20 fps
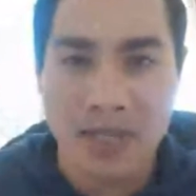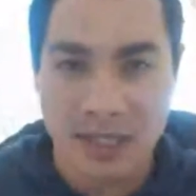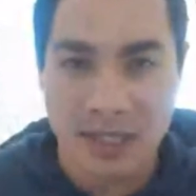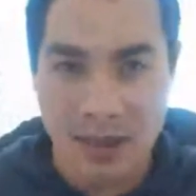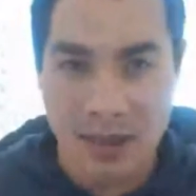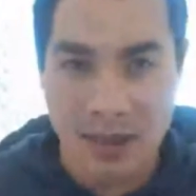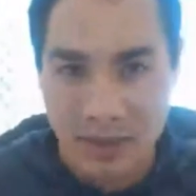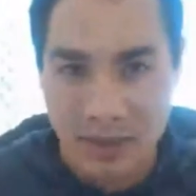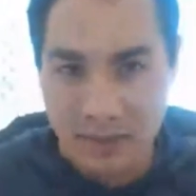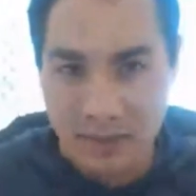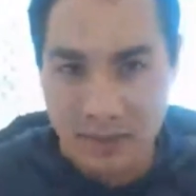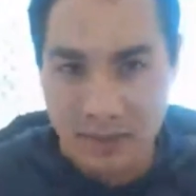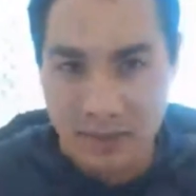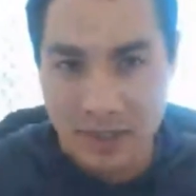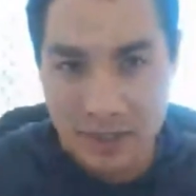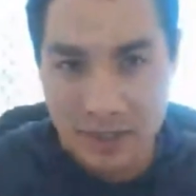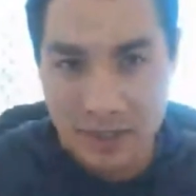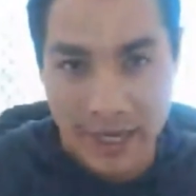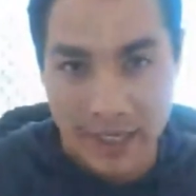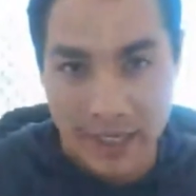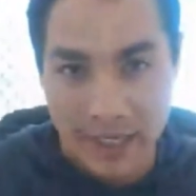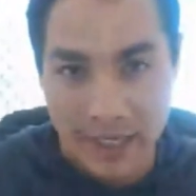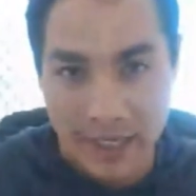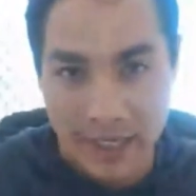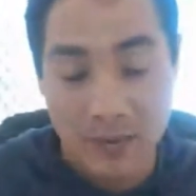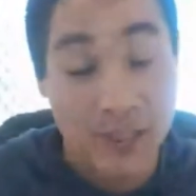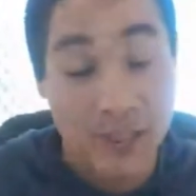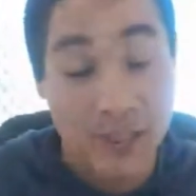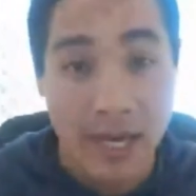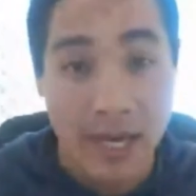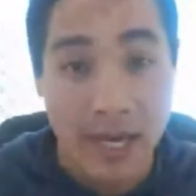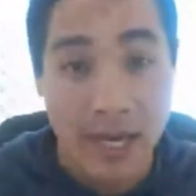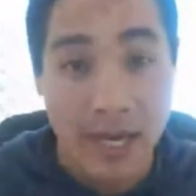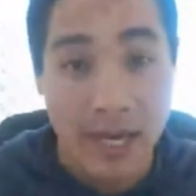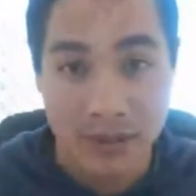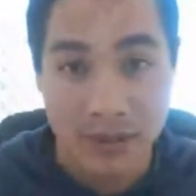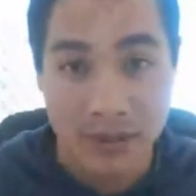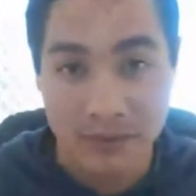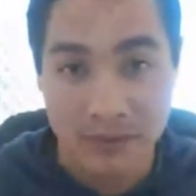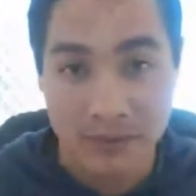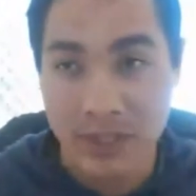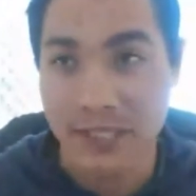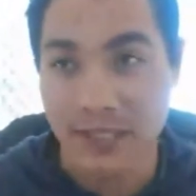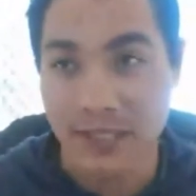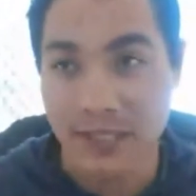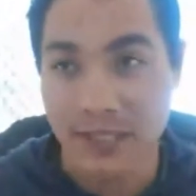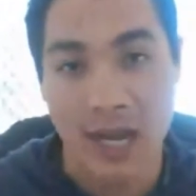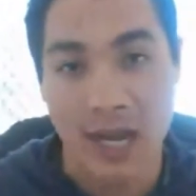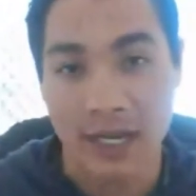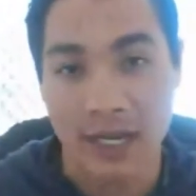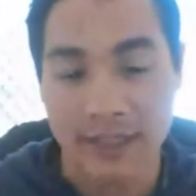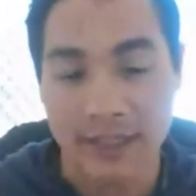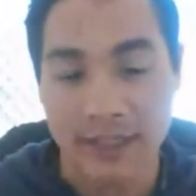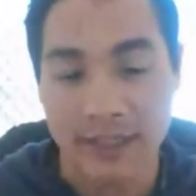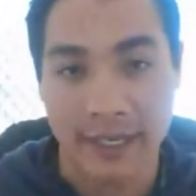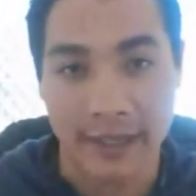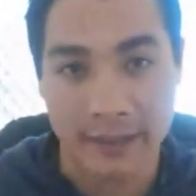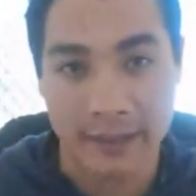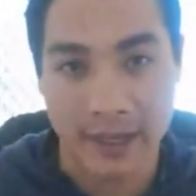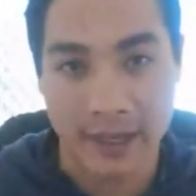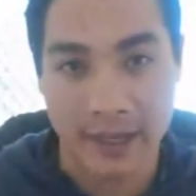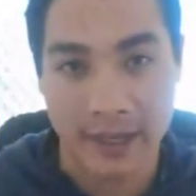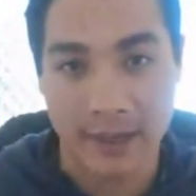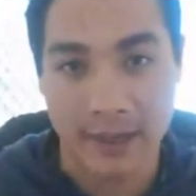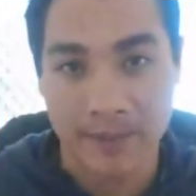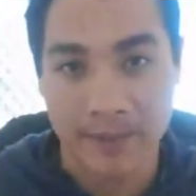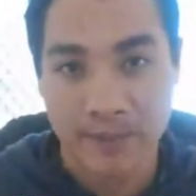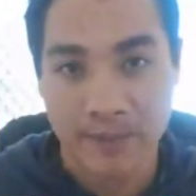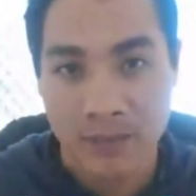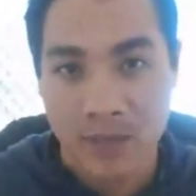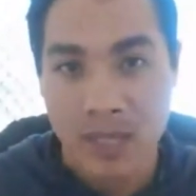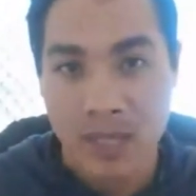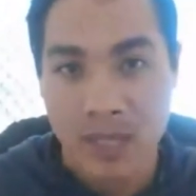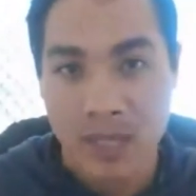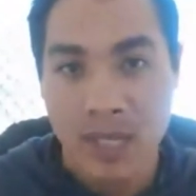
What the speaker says: one time I was just like, it was night, it was really dark, and I